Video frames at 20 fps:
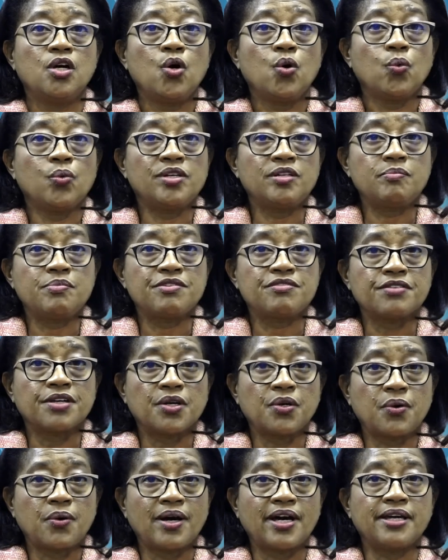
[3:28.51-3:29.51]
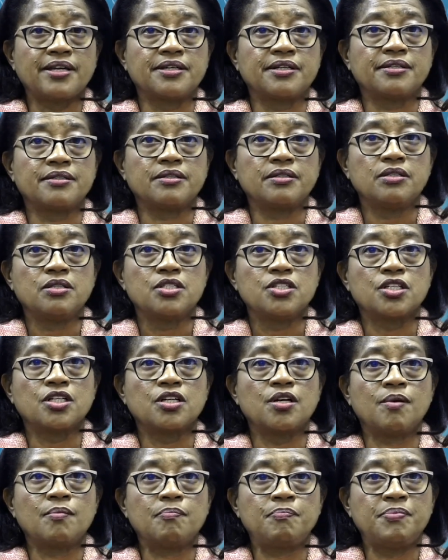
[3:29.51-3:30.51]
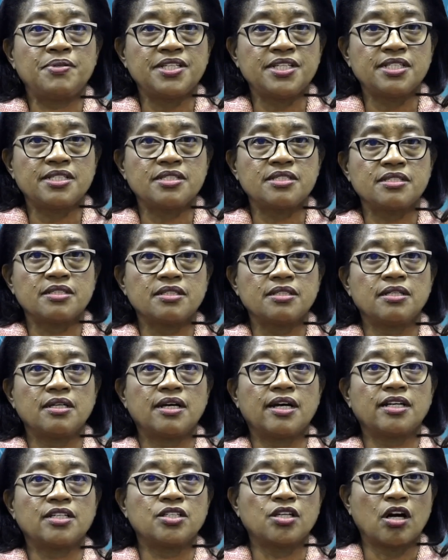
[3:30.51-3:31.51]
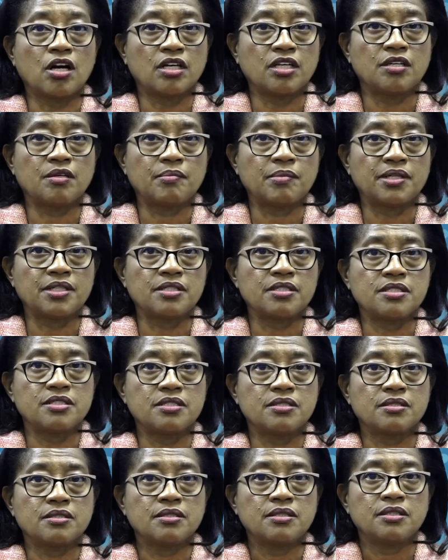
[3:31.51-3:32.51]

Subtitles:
will be required to complete a document.